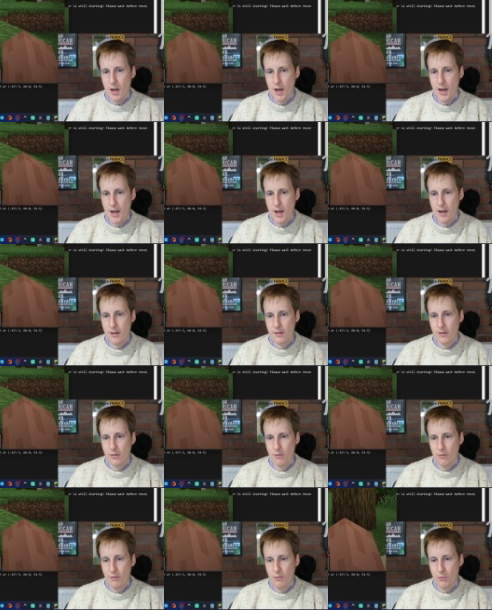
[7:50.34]

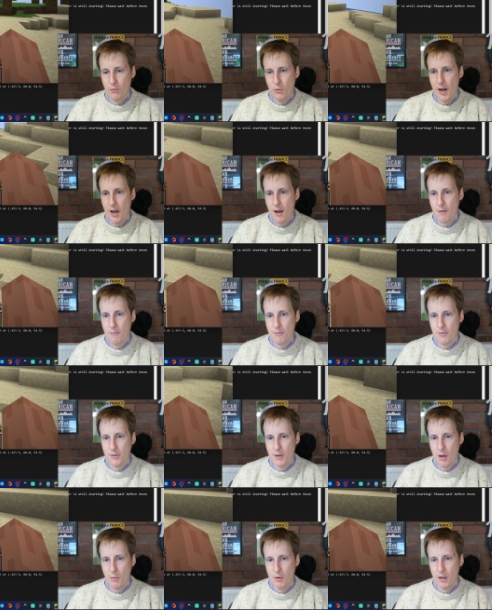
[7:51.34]
and voila,
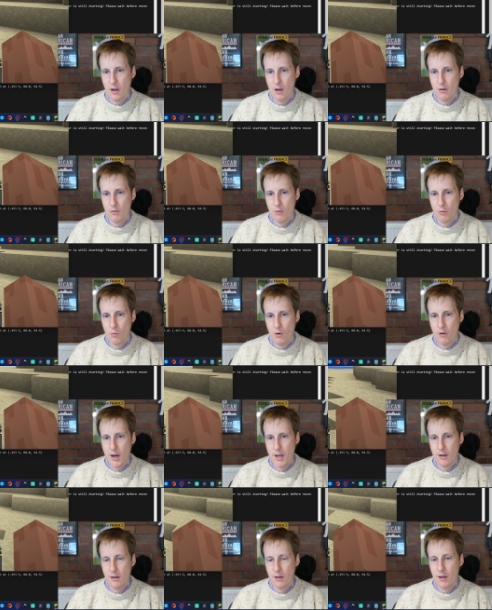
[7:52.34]
there we go, we're
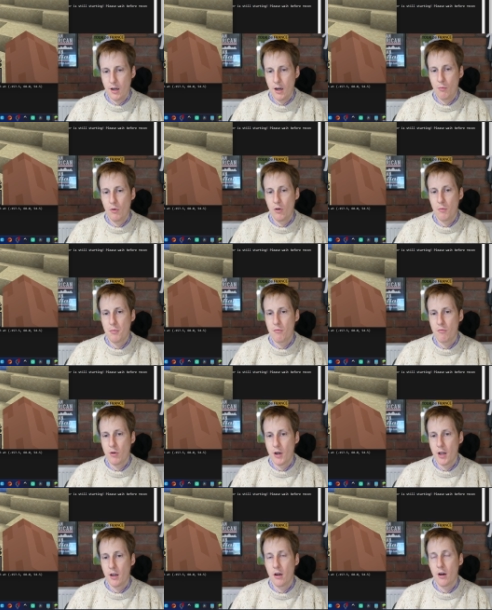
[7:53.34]
in and we're up and
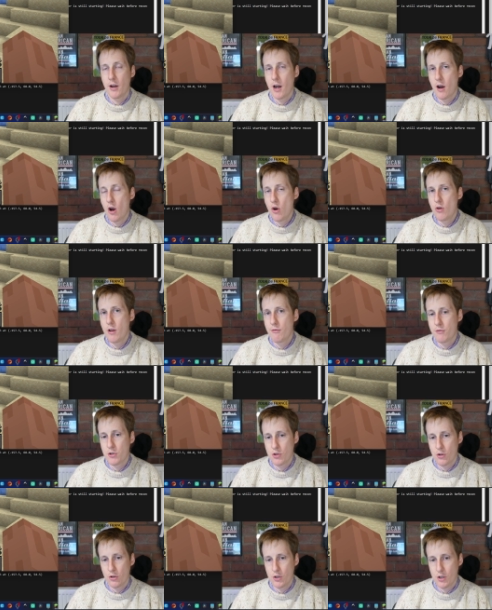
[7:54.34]
running on our own
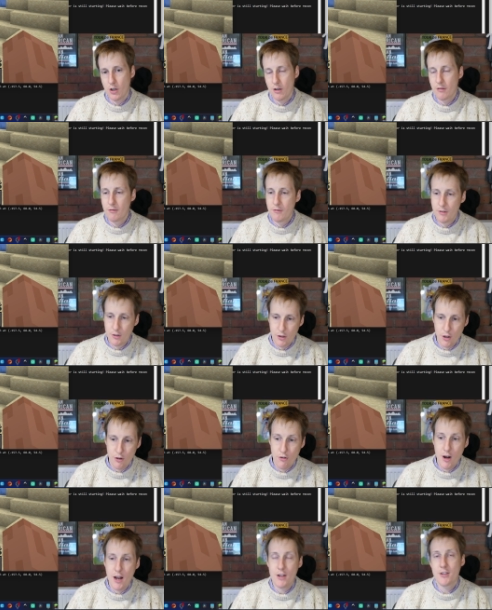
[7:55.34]
infrastructure.
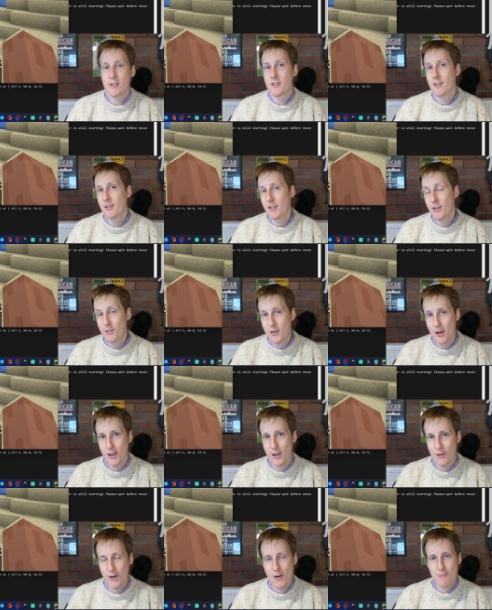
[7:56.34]
Congrats, you've
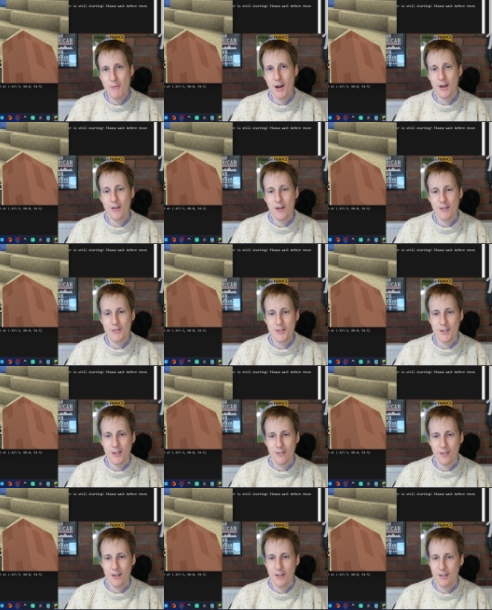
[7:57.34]
got your own Minecraft
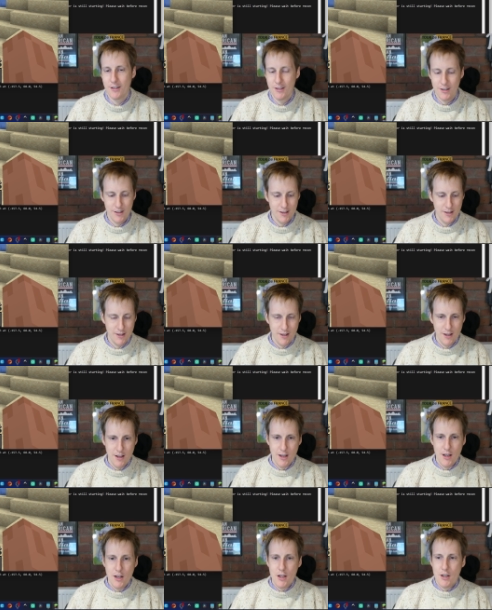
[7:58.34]
server.
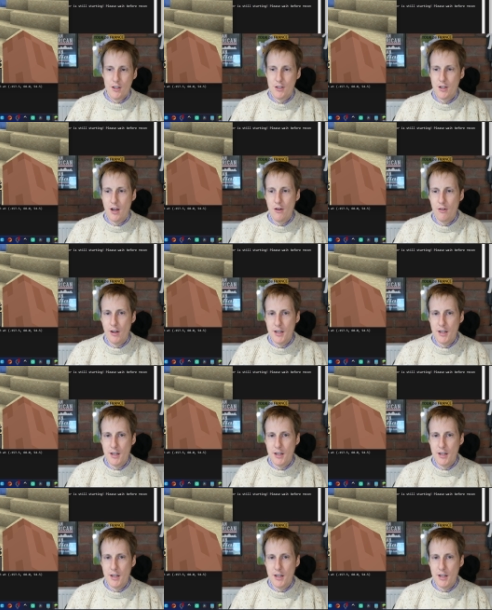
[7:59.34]
So